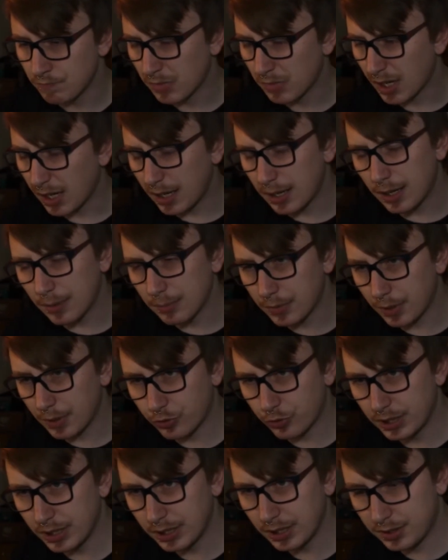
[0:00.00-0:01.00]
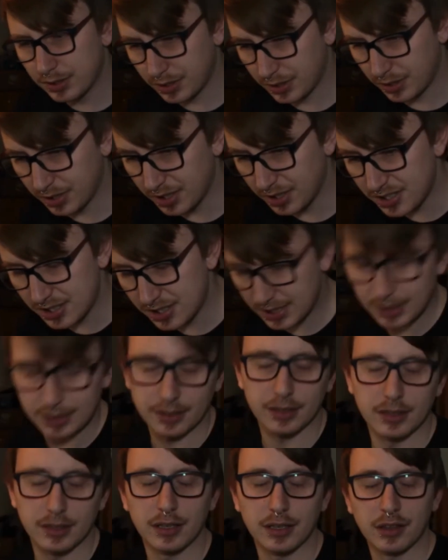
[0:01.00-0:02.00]
I'm trying to
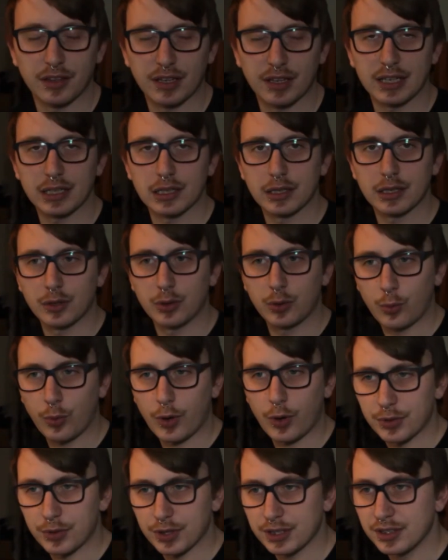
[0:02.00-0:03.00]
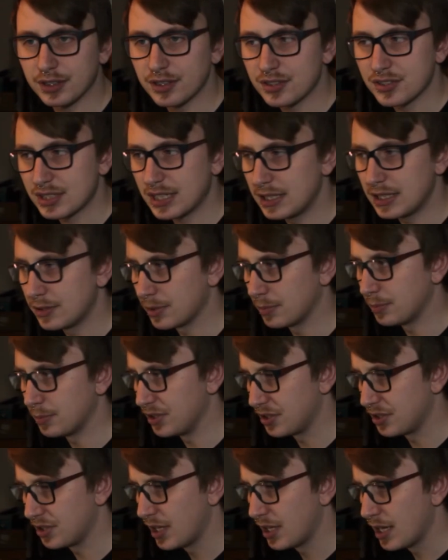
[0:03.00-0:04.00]
consider that quote and sentiment
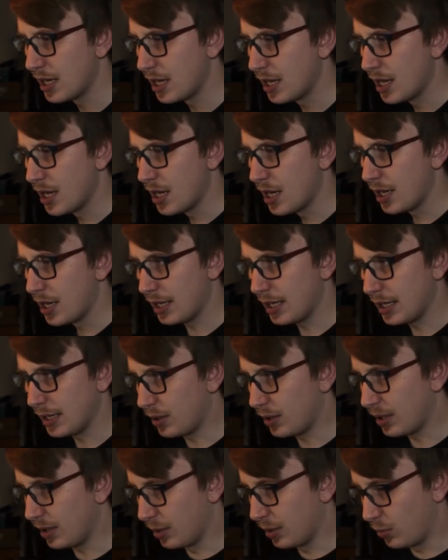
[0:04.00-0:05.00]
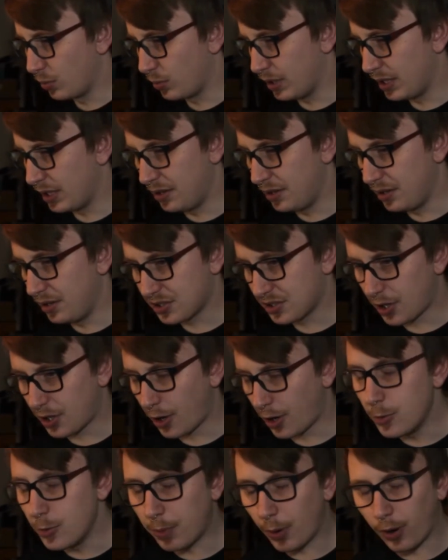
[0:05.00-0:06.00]
in the
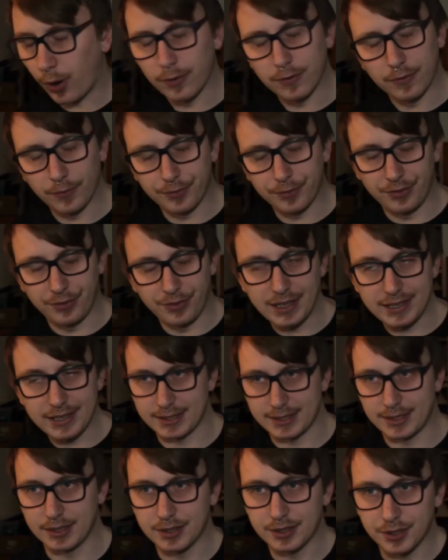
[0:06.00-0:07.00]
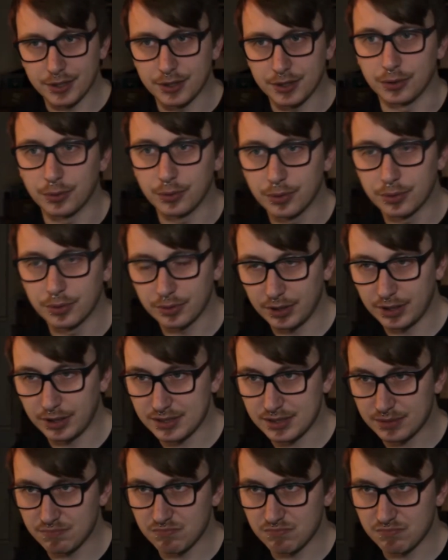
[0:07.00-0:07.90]
scope of this article, this